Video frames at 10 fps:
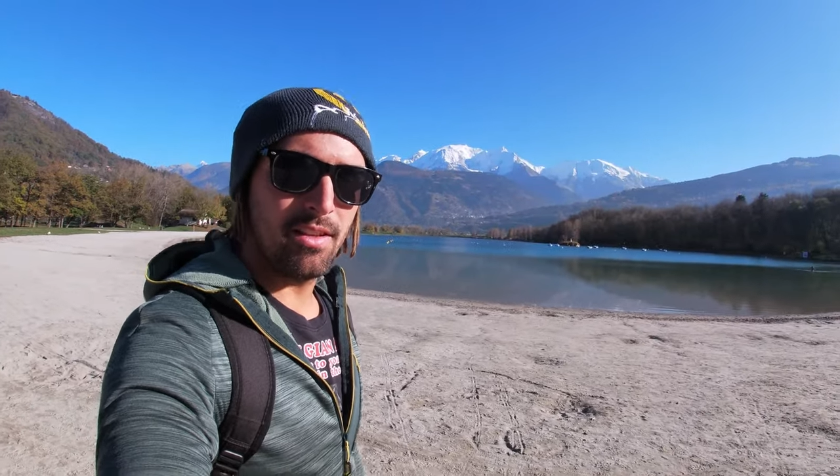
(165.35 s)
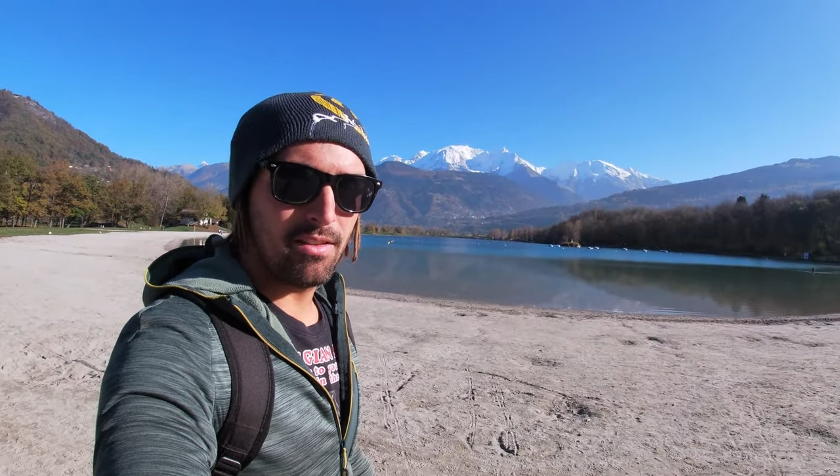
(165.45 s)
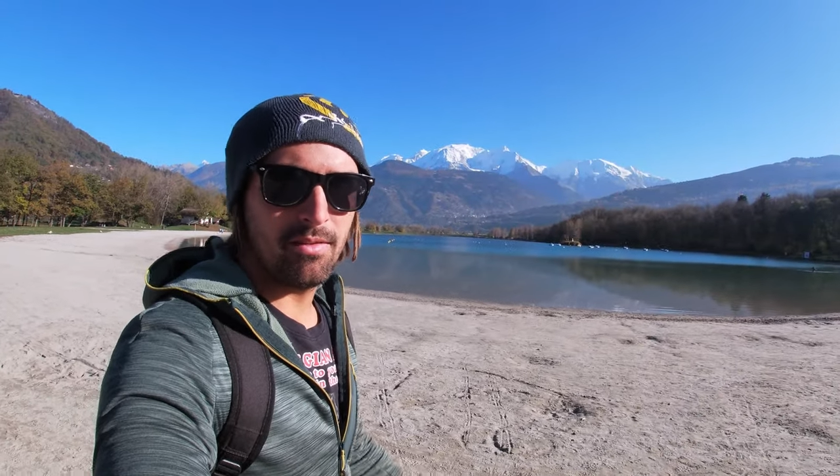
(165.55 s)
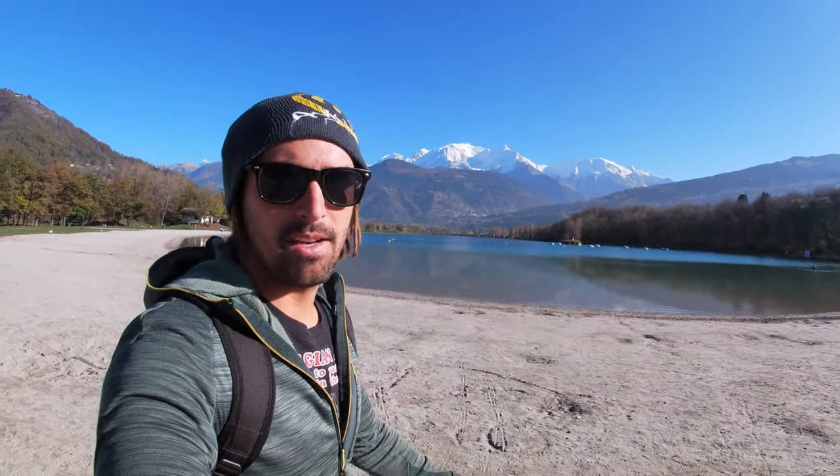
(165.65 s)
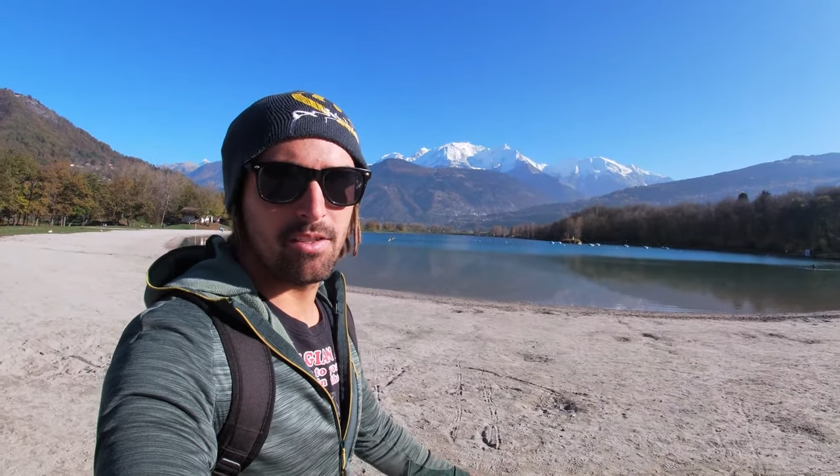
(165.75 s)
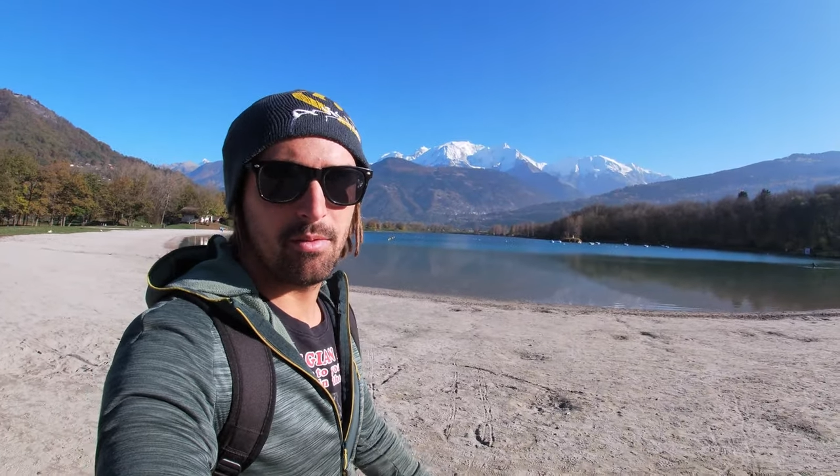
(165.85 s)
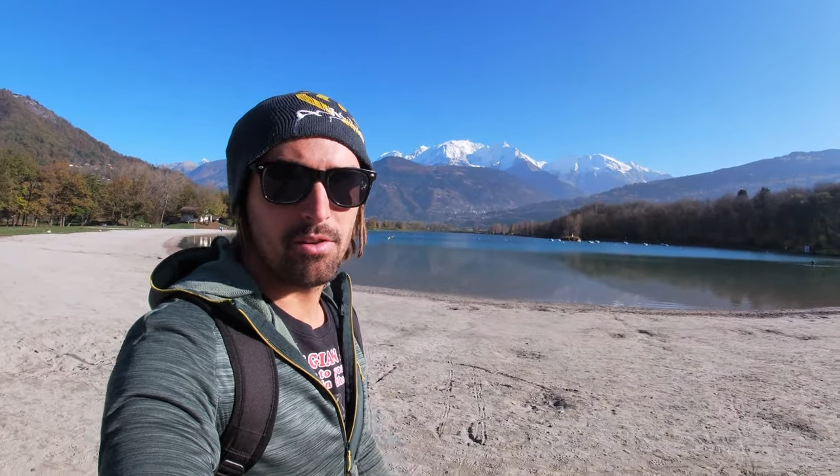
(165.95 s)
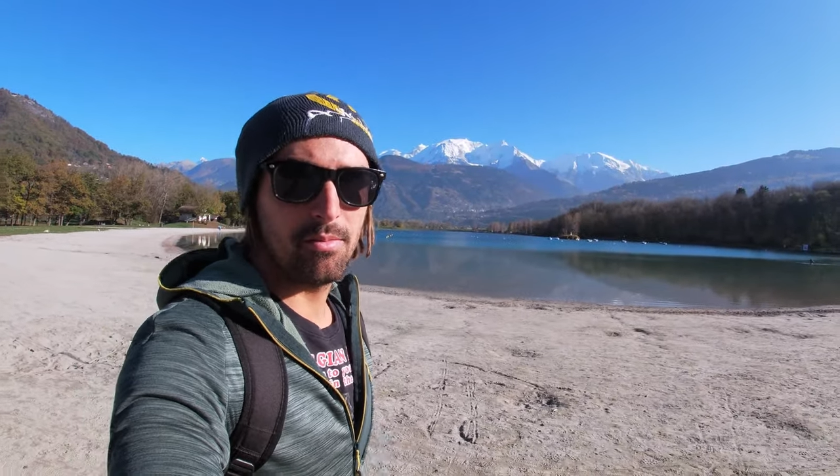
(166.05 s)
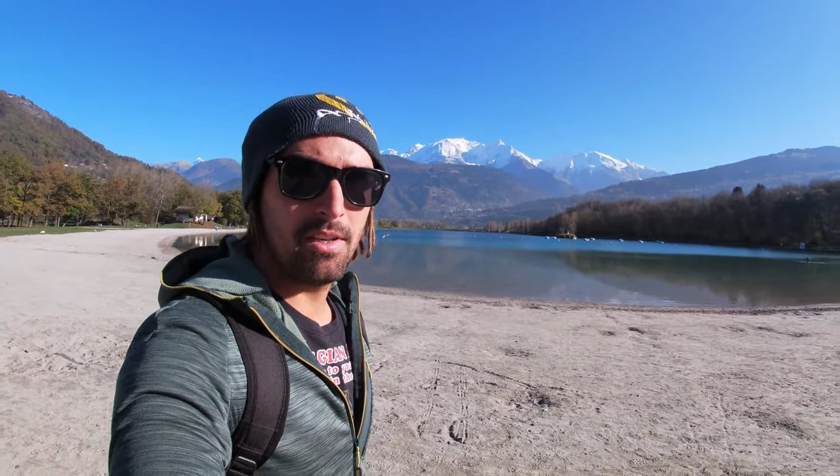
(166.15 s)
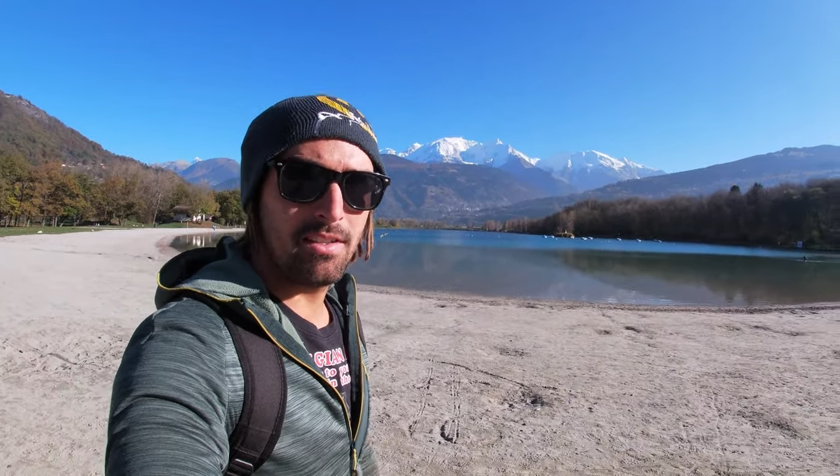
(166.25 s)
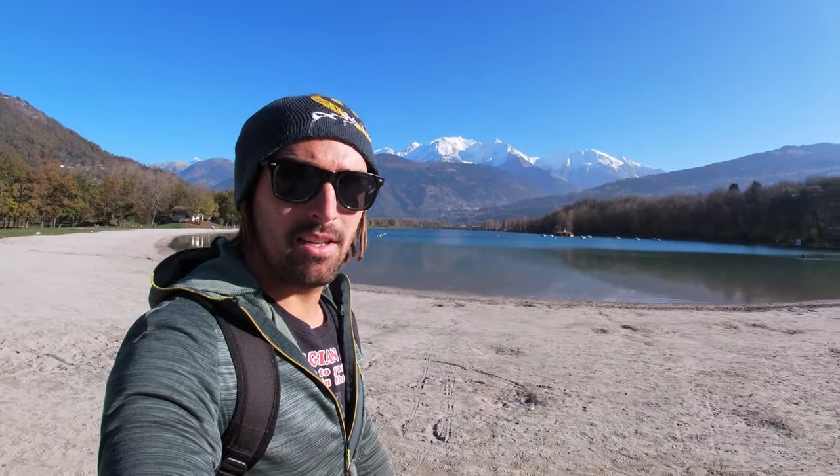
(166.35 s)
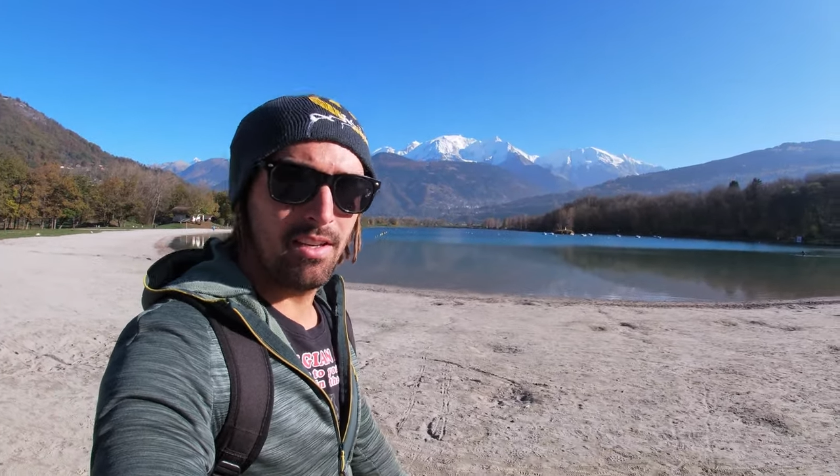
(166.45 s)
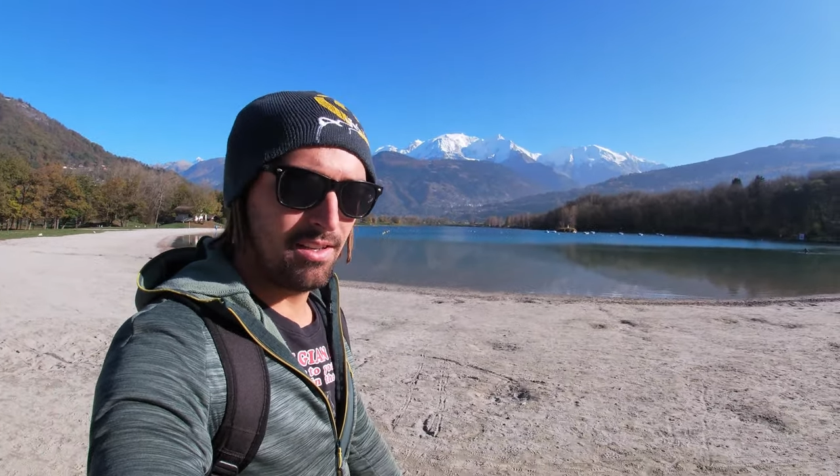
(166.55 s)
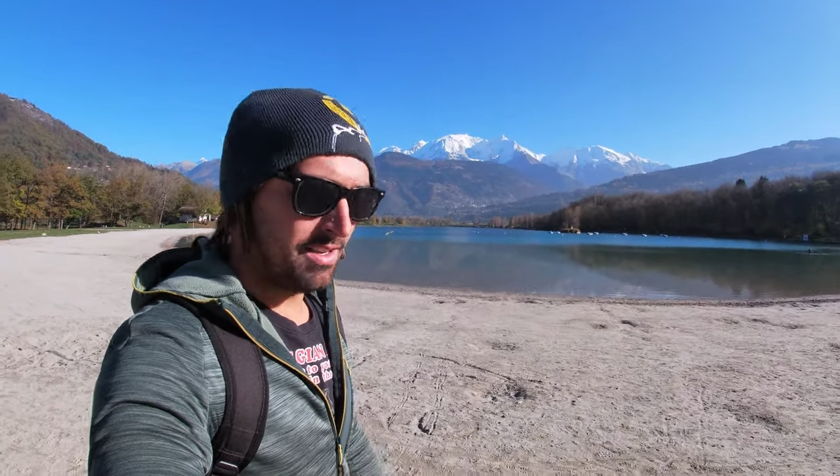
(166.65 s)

then that's a possibility.